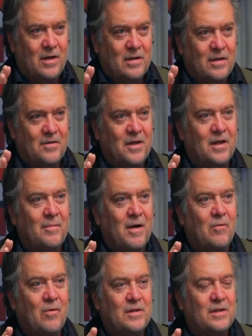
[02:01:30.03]
to think
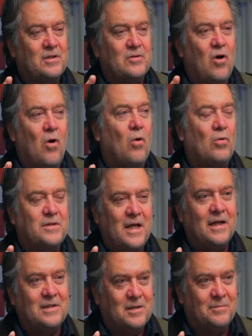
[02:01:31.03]
about what this is Old
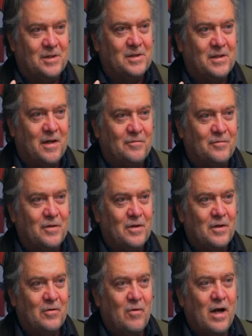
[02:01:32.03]
Testament stuff,
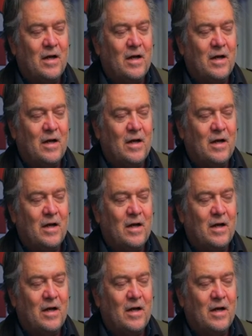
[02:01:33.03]
right?